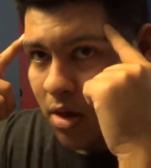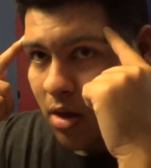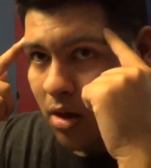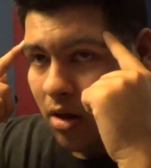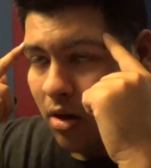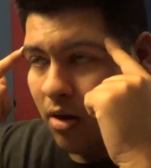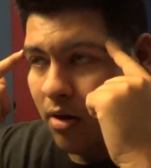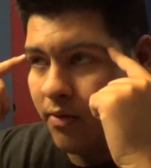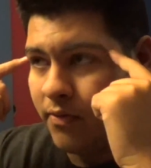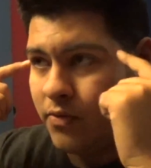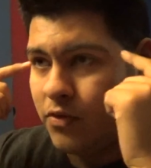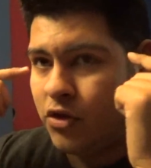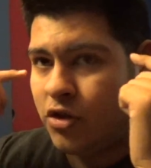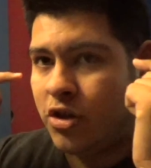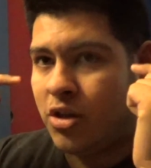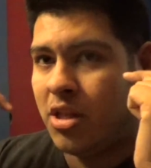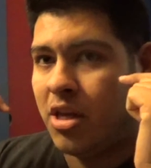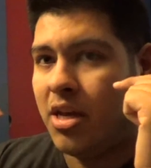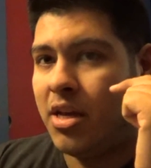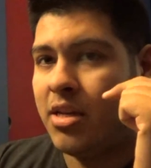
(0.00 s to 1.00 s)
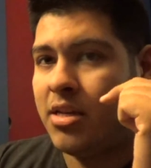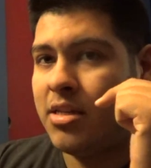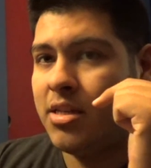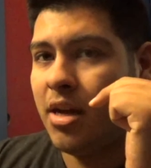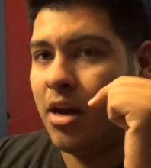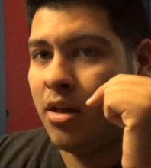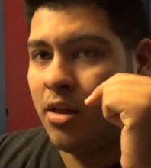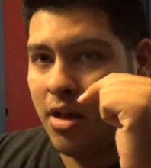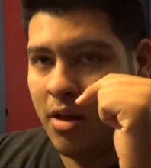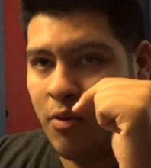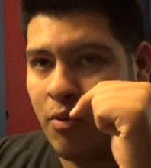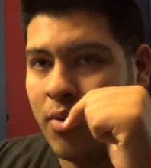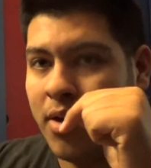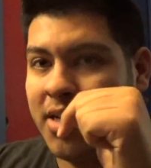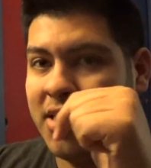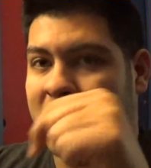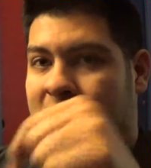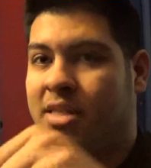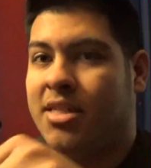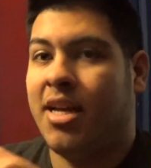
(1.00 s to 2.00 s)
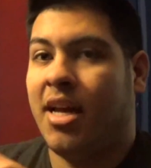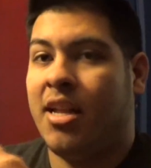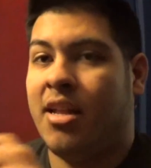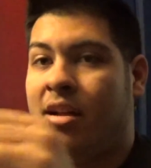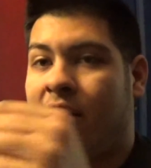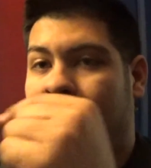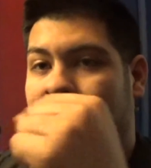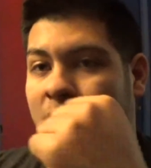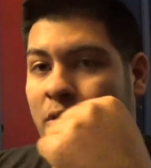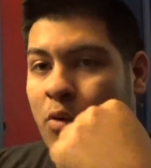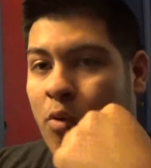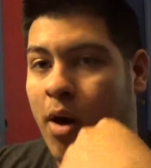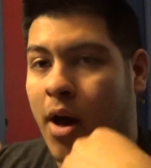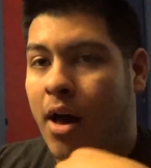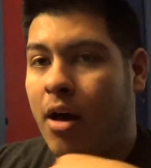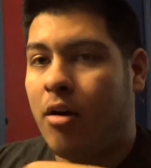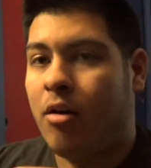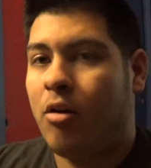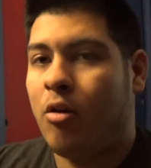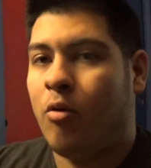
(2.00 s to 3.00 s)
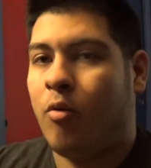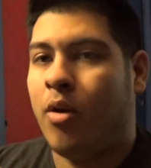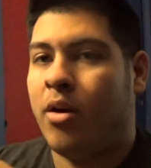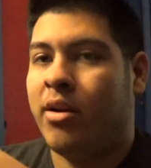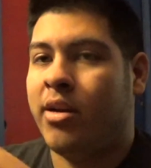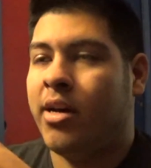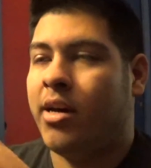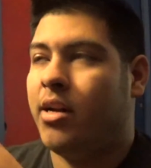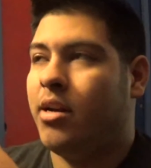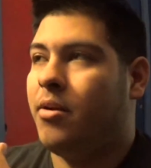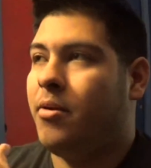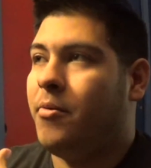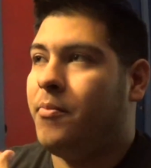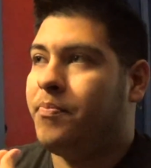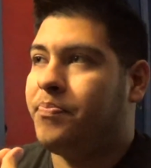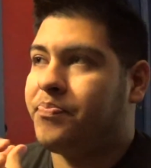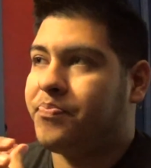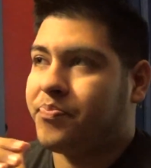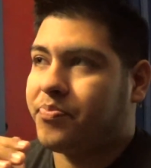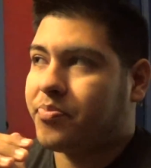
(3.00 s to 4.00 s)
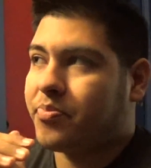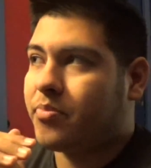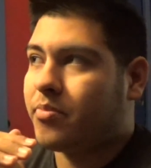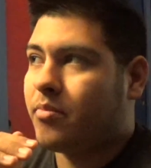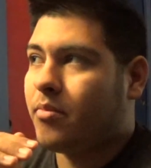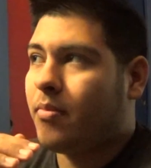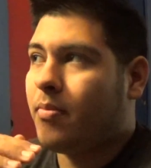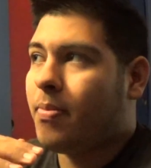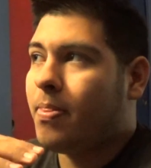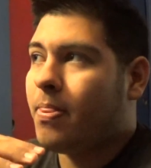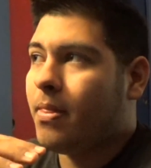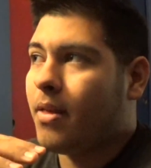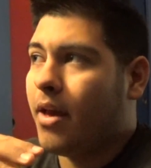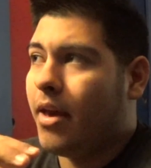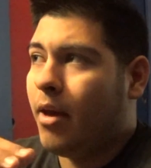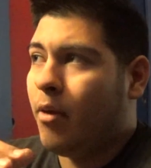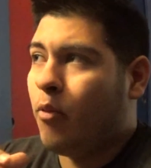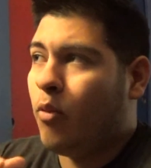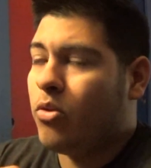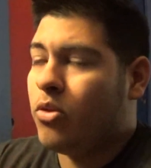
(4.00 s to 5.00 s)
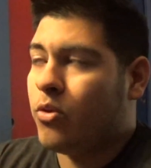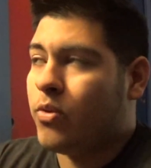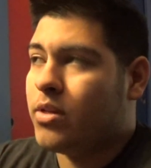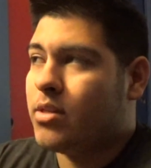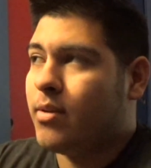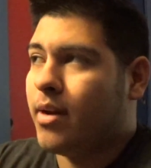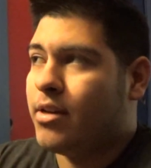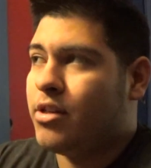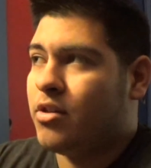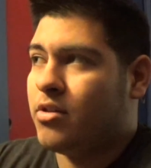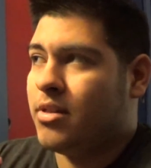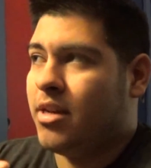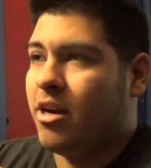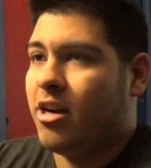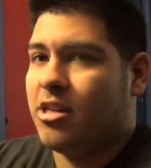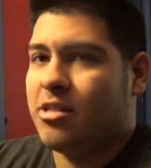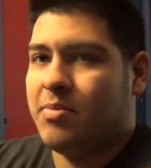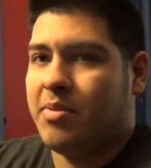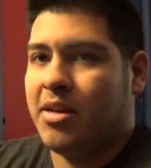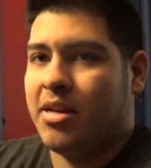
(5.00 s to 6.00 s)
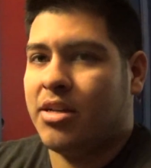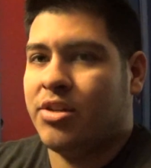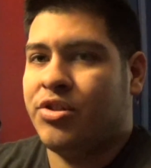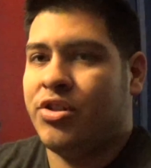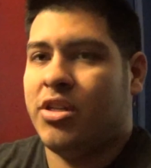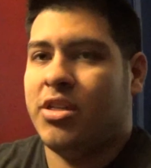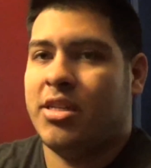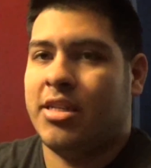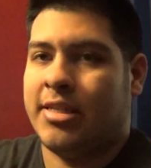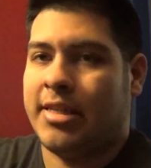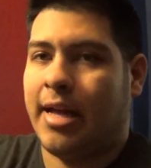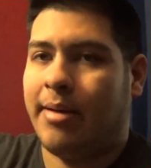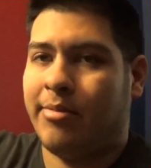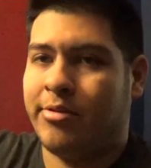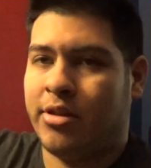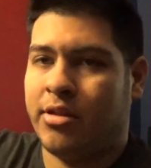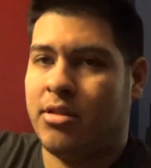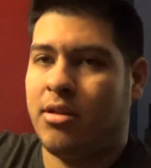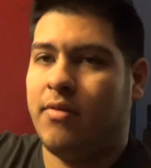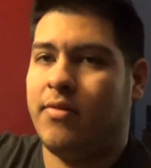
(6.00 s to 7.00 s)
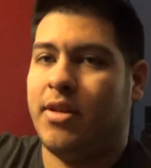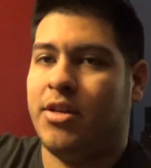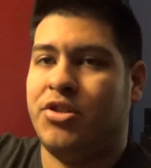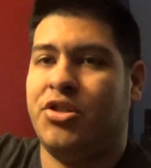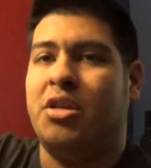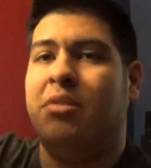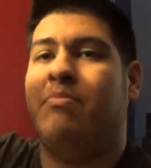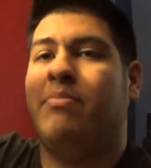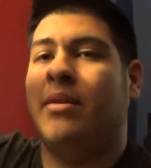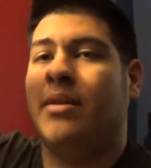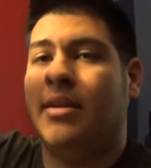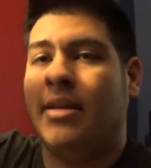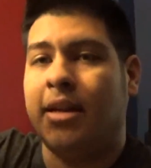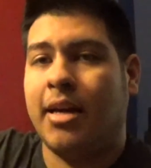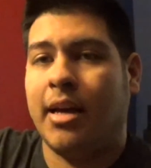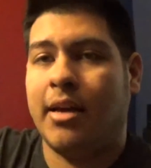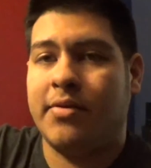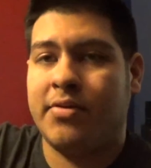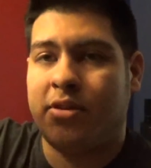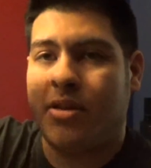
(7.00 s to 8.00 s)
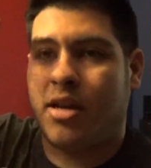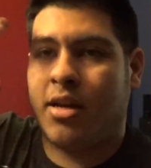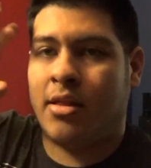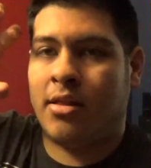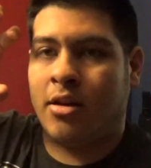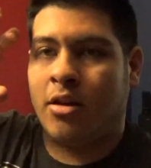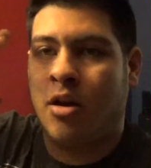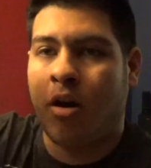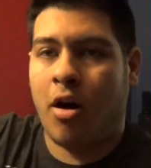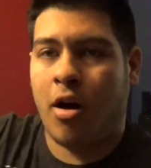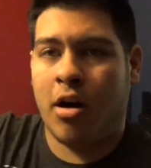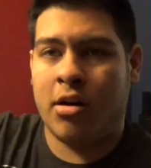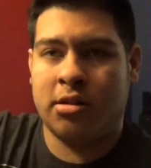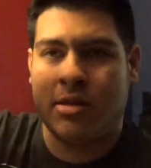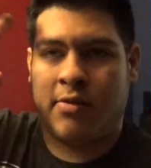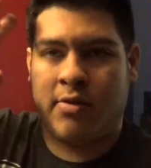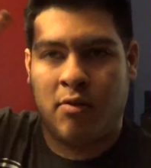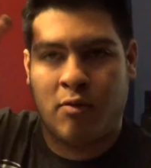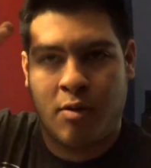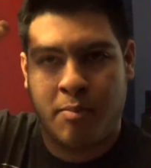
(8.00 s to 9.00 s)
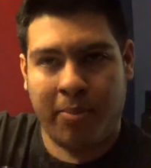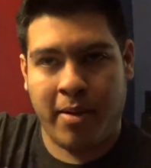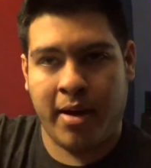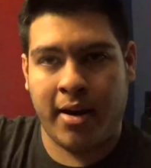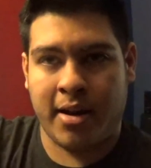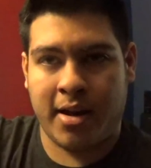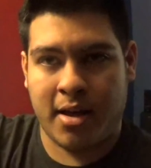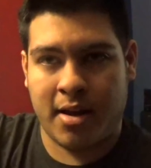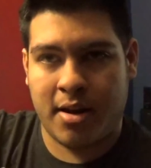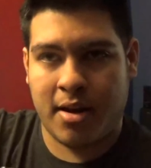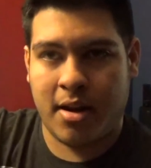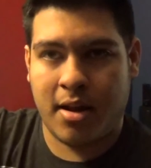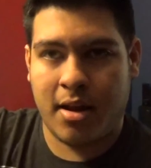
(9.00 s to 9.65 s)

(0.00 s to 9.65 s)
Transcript: Of should they are they willing to stand here for a while or whatnot? And the reason why I chose Hera is because she's established herself that she believes in the cause of the rebellion,